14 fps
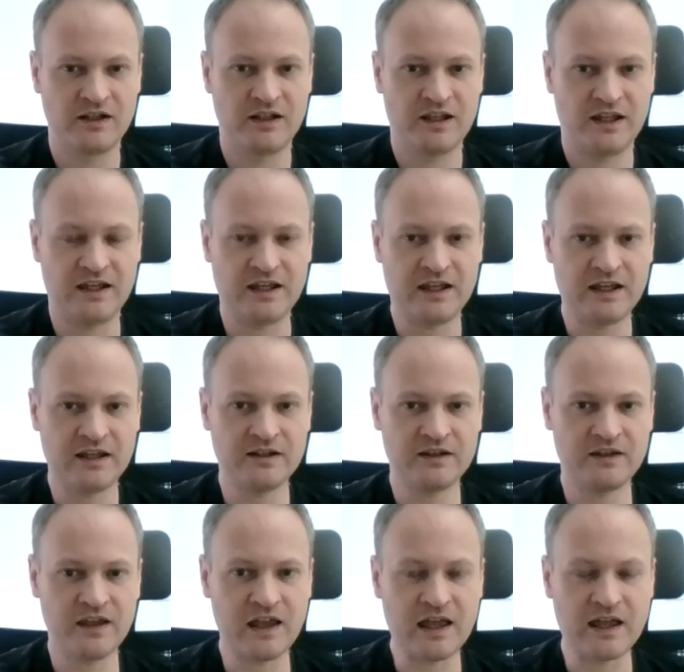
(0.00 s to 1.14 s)
and
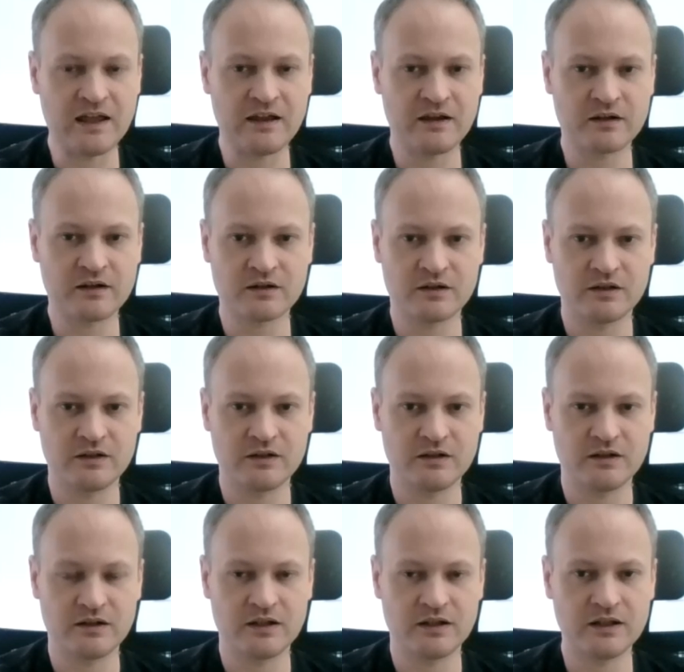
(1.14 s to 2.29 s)
there
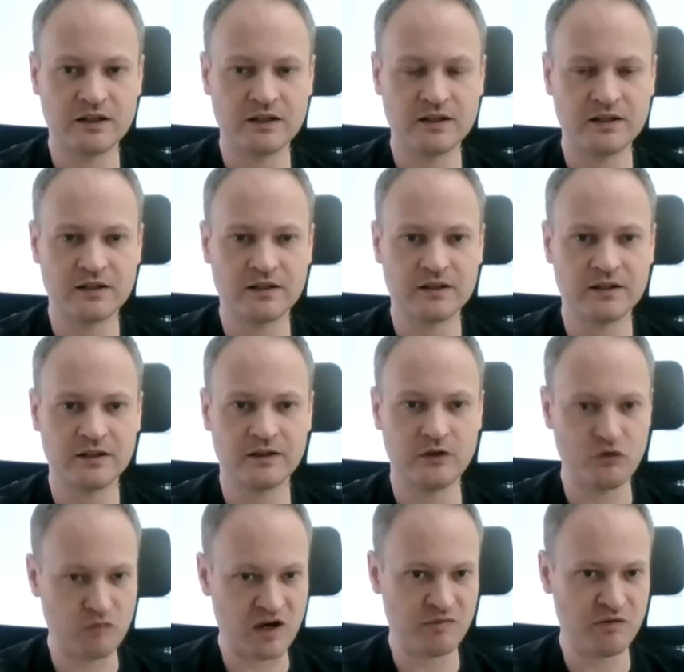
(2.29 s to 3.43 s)
uh, you
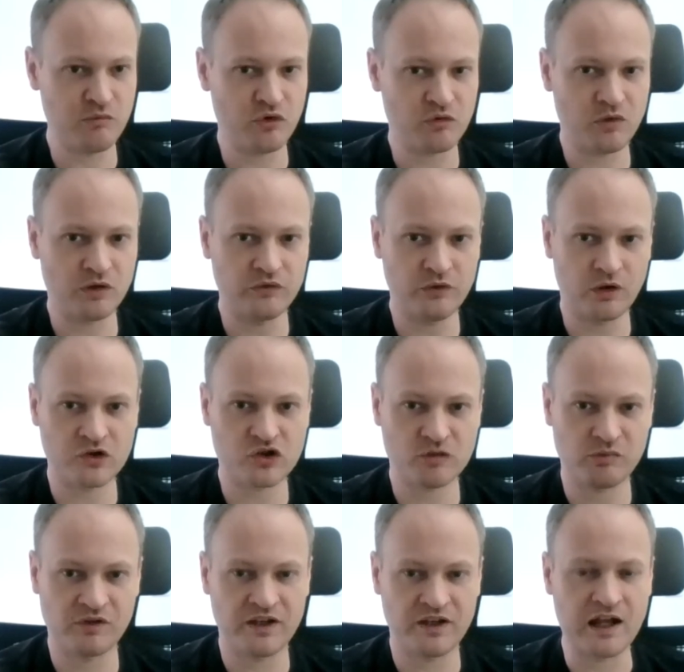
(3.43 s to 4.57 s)
might be more, more
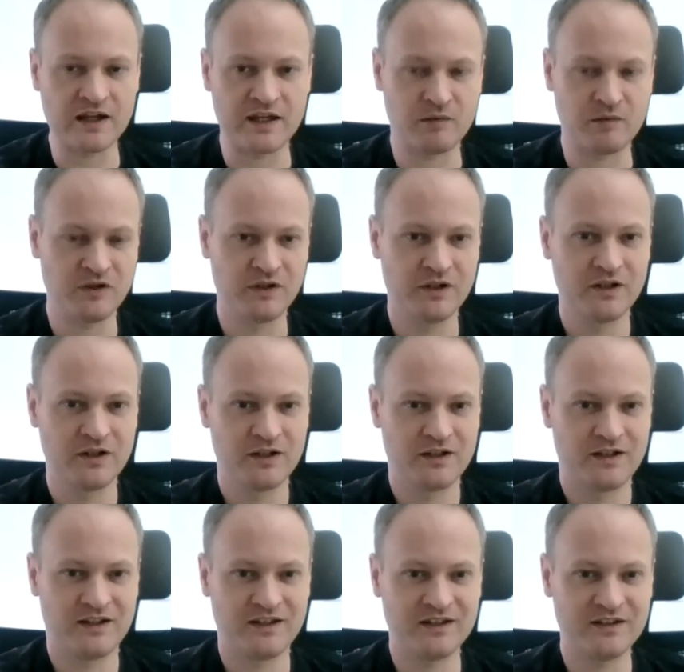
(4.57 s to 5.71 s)
knowledgeable than I am
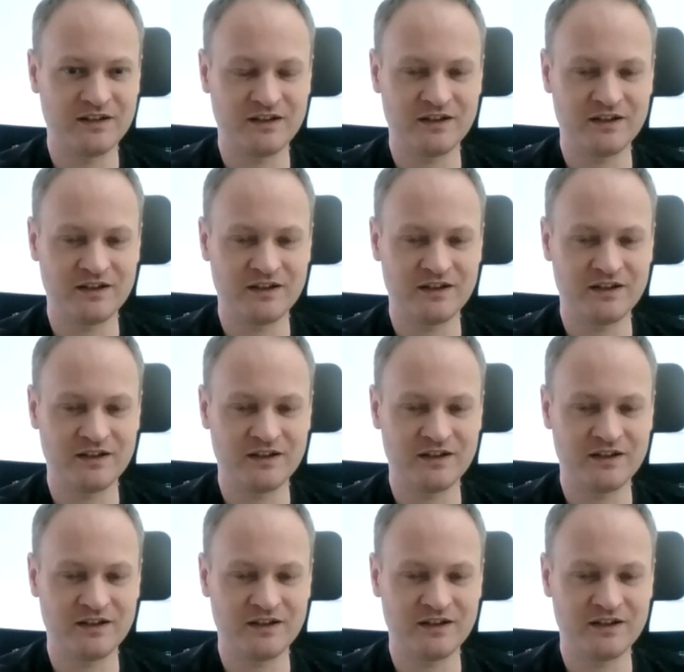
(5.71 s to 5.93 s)
in, in